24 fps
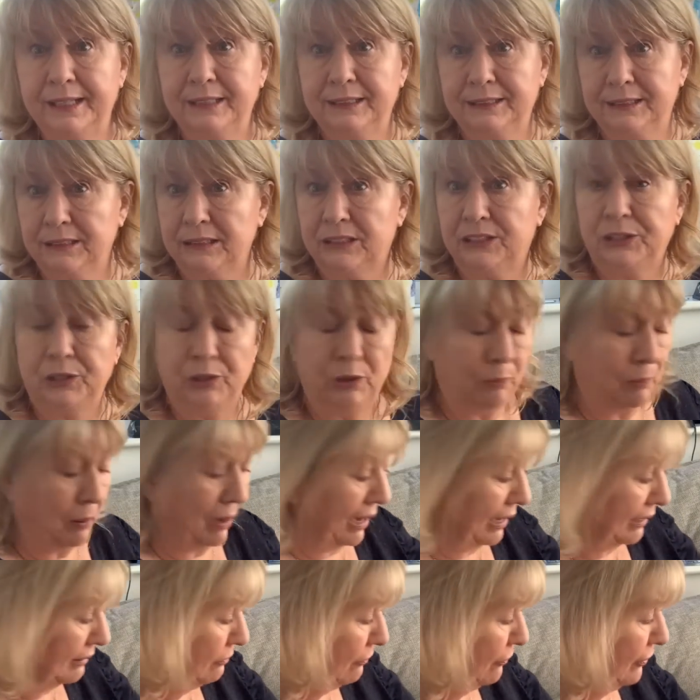isn't too
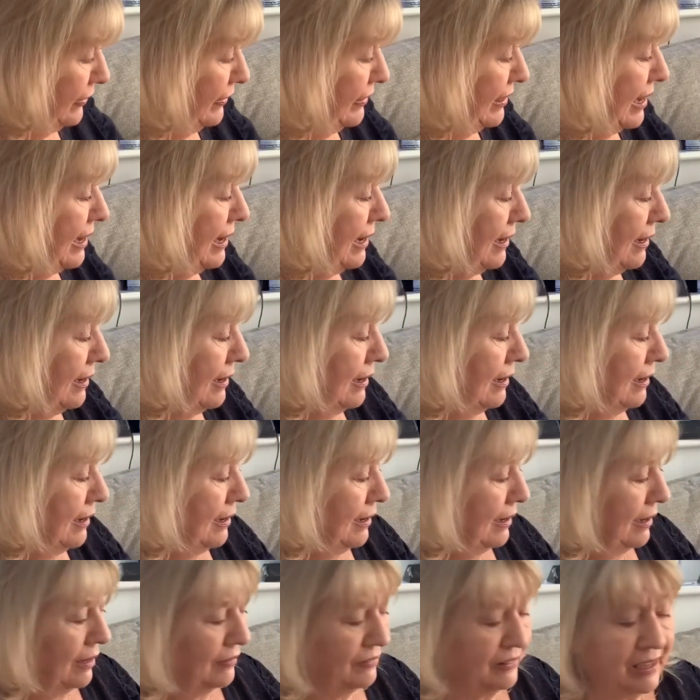bad for that,
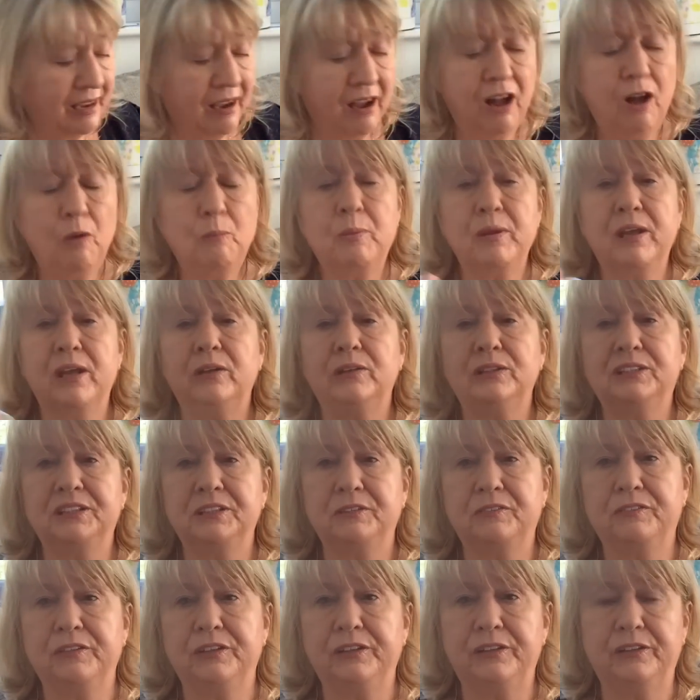and they are
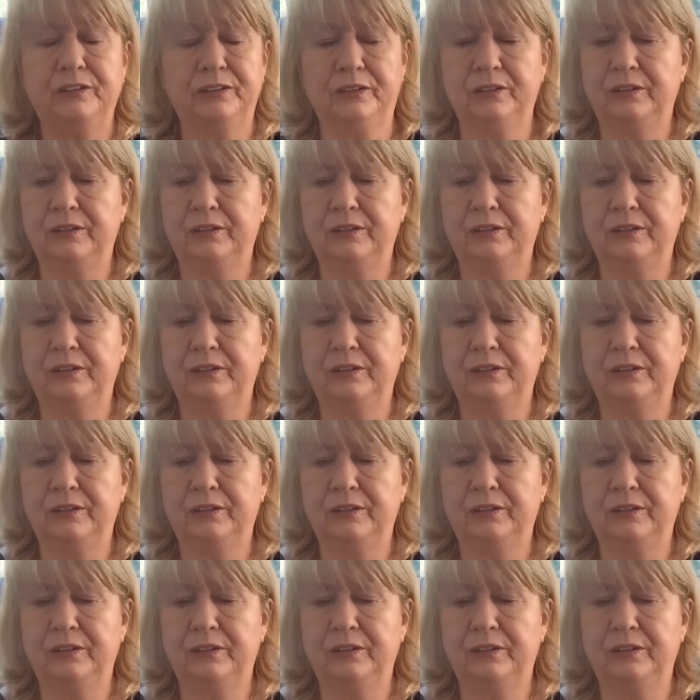beautiful.